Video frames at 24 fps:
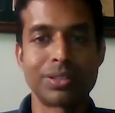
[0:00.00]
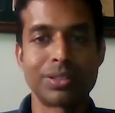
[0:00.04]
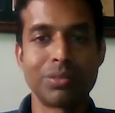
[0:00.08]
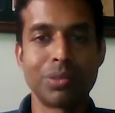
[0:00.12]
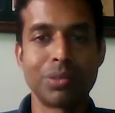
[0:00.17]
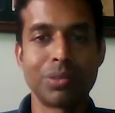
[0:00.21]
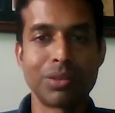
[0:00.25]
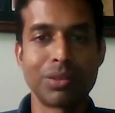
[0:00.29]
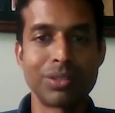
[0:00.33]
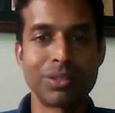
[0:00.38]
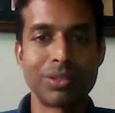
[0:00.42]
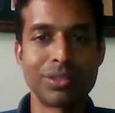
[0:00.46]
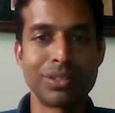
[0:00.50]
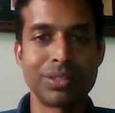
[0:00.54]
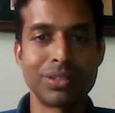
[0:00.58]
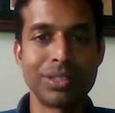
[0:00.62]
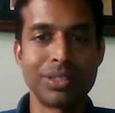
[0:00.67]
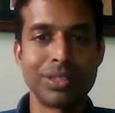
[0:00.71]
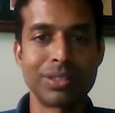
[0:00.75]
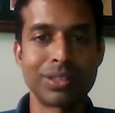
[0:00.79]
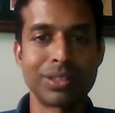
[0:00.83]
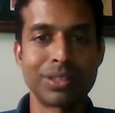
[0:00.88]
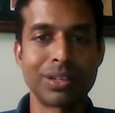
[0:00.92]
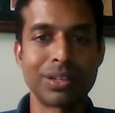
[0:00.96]
it's the Bhagavad
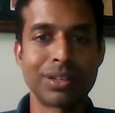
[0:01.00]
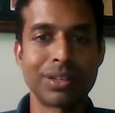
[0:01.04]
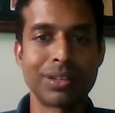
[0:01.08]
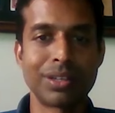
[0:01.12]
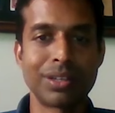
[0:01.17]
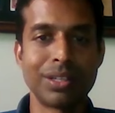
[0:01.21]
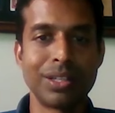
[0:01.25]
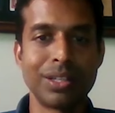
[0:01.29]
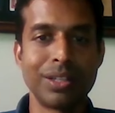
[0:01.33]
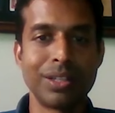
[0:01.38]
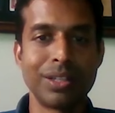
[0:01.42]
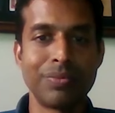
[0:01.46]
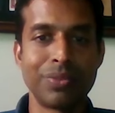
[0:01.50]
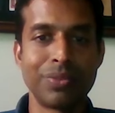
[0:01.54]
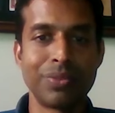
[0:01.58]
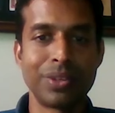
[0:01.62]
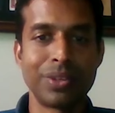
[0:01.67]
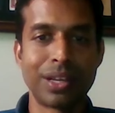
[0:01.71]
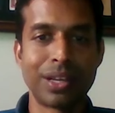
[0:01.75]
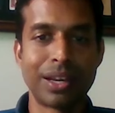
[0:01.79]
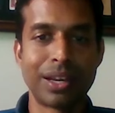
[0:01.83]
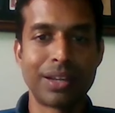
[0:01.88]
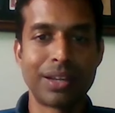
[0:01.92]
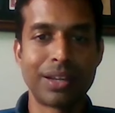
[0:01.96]
Gita
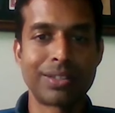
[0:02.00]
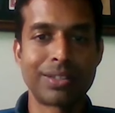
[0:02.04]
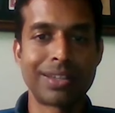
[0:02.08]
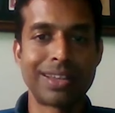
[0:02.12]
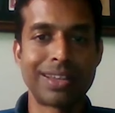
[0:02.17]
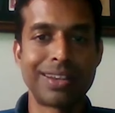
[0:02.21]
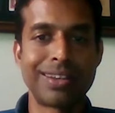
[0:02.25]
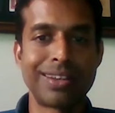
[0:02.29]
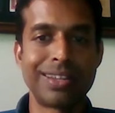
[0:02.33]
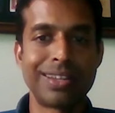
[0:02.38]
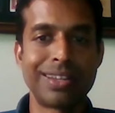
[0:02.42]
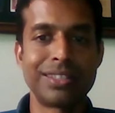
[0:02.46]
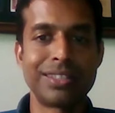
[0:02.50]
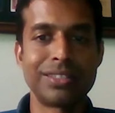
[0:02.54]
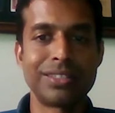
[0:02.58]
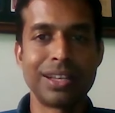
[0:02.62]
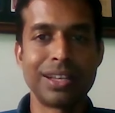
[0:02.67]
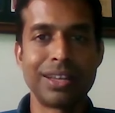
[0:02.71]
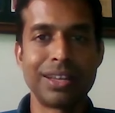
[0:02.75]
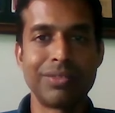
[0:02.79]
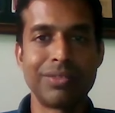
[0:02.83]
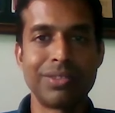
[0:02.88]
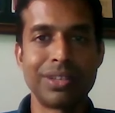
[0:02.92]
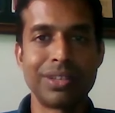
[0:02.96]
at 10
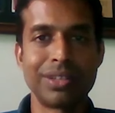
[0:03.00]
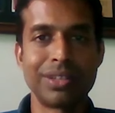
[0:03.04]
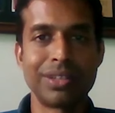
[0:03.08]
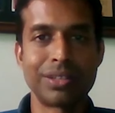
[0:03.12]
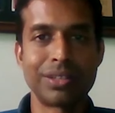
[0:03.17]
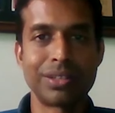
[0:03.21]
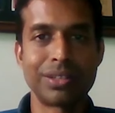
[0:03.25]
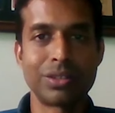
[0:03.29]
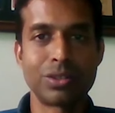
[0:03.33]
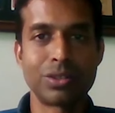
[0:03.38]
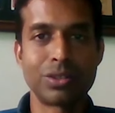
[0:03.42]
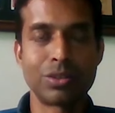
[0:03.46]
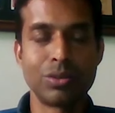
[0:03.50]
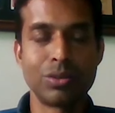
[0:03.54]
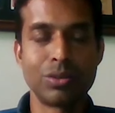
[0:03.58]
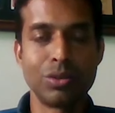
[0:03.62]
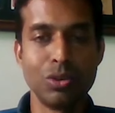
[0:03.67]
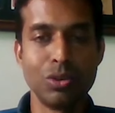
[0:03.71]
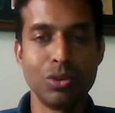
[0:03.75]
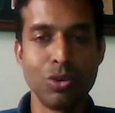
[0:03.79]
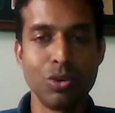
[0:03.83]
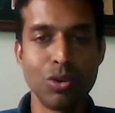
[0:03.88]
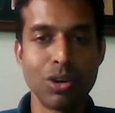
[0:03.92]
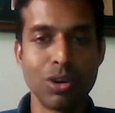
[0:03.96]
age, 11, to
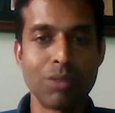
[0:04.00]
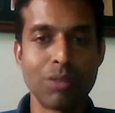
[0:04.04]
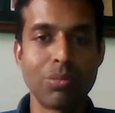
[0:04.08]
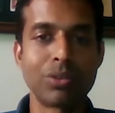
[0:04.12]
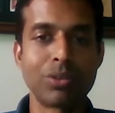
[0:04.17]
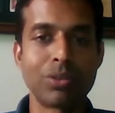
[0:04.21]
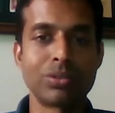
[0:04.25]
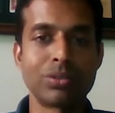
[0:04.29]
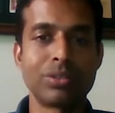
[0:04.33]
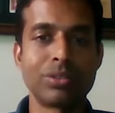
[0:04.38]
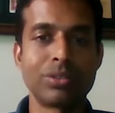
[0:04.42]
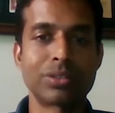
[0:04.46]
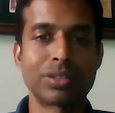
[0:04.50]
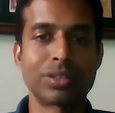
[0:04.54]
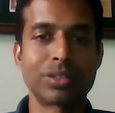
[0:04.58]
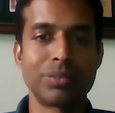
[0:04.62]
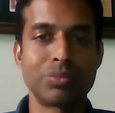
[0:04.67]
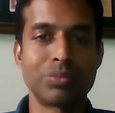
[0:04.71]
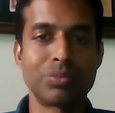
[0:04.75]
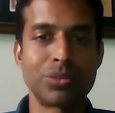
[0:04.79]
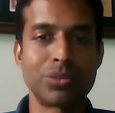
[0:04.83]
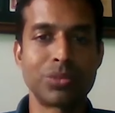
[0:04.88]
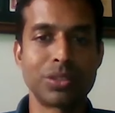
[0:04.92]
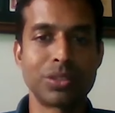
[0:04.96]
know about the
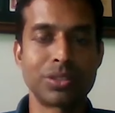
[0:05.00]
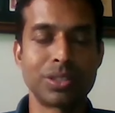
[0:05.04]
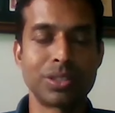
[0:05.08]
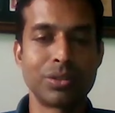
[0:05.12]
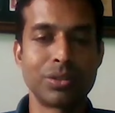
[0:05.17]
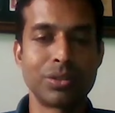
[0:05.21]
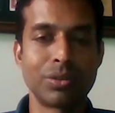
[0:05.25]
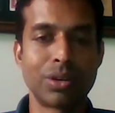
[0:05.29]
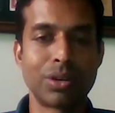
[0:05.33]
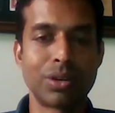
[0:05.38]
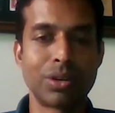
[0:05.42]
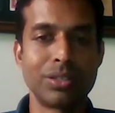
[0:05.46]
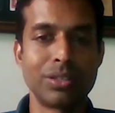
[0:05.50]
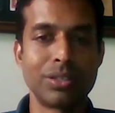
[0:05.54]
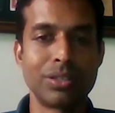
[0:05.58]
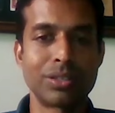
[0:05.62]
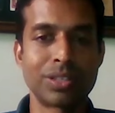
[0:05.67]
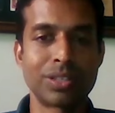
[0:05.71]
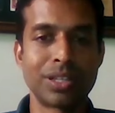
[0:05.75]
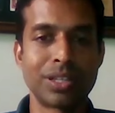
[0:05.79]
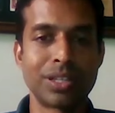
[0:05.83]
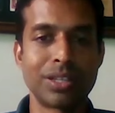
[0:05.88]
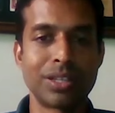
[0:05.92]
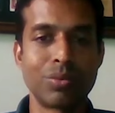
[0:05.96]
scriptures and to
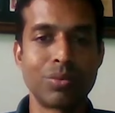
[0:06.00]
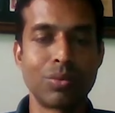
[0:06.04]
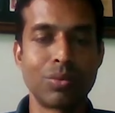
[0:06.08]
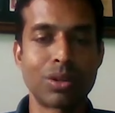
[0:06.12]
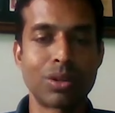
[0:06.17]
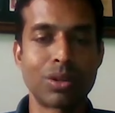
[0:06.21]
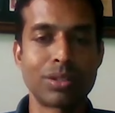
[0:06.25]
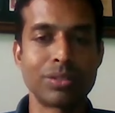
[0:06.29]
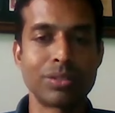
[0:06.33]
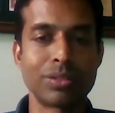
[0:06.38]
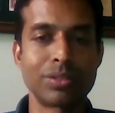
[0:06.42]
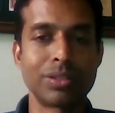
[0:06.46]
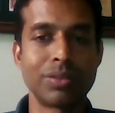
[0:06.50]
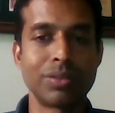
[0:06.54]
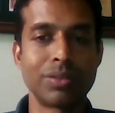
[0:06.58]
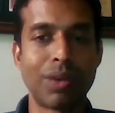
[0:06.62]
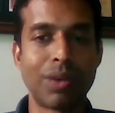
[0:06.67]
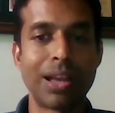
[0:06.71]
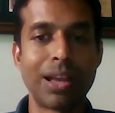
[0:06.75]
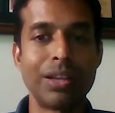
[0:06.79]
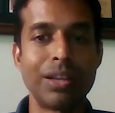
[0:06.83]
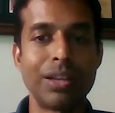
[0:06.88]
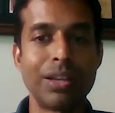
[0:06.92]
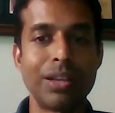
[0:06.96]
understand what is the
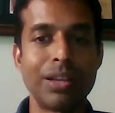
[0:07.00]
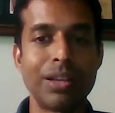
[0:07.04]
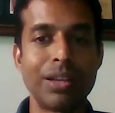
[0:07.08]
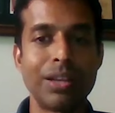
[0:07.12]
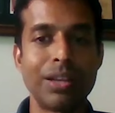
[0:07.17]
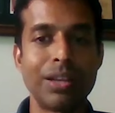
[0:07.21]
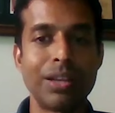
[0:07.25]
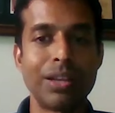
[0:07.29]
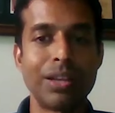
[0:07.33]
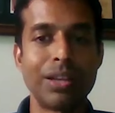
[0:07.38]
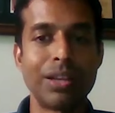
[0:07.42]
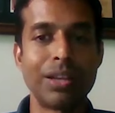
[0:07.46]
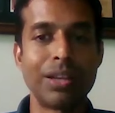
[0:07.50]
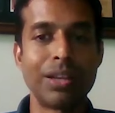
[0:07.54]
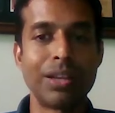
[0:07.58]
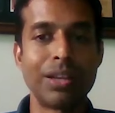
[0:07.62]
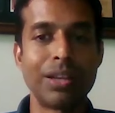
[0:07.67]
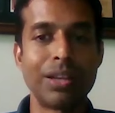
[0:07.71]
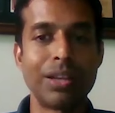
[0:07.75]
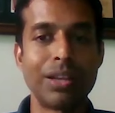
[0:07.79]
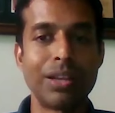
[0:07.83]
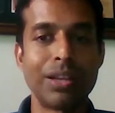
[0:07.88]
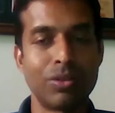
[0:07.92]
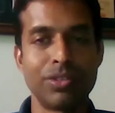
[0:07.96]
value of each of
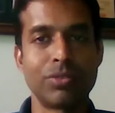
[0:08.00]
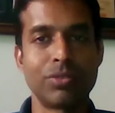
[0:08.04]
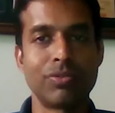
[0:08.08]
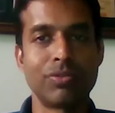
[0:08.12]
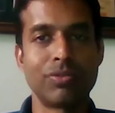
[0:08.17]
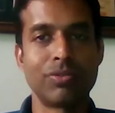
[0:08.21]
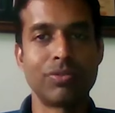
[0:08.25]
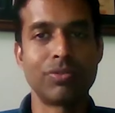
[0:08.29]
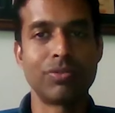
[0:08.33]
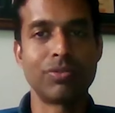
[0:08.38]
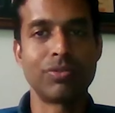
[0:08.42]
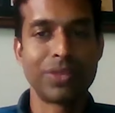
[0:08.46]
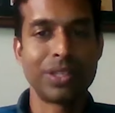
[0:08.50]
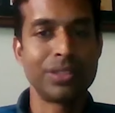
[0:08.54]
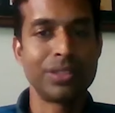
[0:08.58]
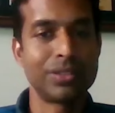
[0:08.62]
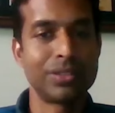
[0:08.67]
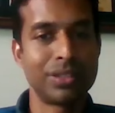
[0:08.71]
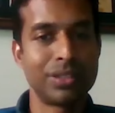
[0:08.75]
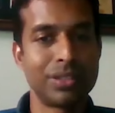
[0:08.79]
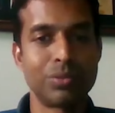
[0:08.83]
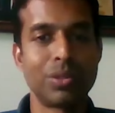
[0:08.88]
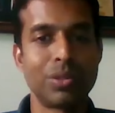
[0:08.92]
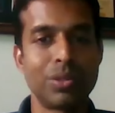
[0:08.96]
these
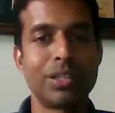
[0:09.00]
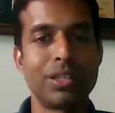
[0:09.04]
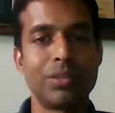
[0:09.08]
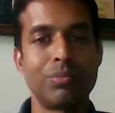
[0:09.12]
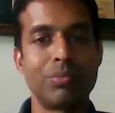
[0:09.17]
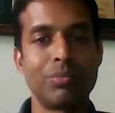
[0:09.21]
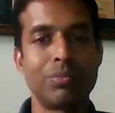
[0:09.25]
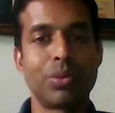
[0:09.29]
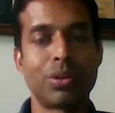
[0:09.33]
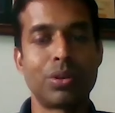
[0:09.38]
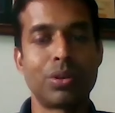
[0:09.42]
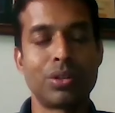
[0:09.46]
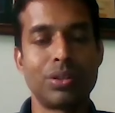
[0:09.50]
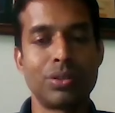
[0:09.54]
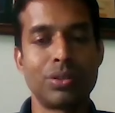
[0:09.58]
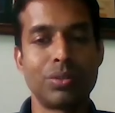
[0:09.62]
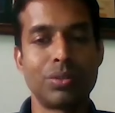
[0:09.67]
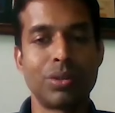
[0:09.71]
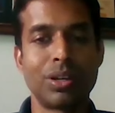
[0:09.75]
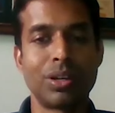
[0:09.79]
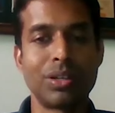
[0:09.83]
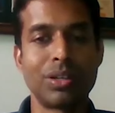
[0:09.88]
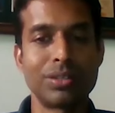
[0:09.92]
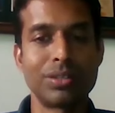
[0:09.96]
things is very
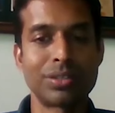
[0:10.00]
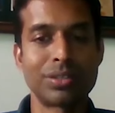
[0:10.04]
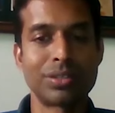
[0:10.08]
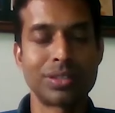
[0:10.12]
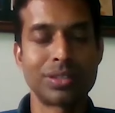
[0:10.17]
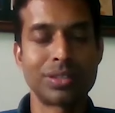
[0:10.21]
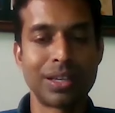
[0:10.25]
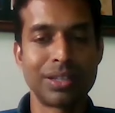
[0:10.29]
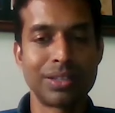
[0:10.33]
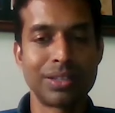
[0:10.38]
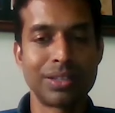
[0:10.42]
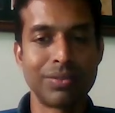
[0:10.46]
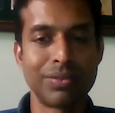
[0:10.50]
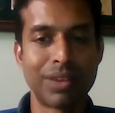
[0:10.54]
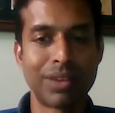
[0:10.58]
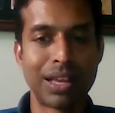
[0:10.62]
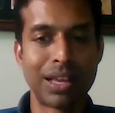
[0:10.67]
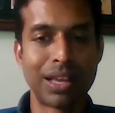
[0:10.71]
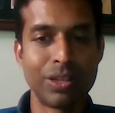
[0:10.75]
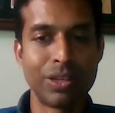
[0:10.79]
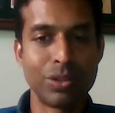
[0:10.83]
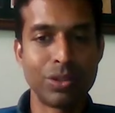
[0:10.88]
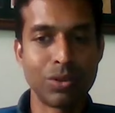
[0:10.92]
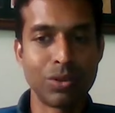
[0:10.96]
important. To understand the
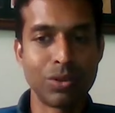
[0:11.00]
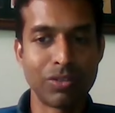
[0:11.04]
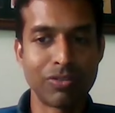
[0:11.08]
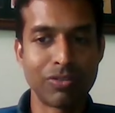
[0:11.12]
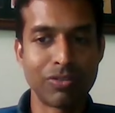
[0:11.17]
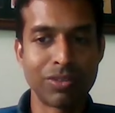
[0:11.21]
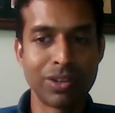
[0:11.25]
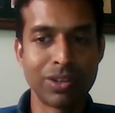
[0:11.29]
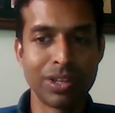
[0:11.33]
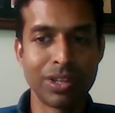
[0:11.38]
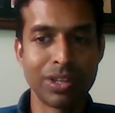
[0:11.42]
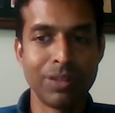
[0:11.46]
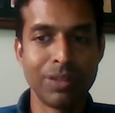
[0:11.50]
value of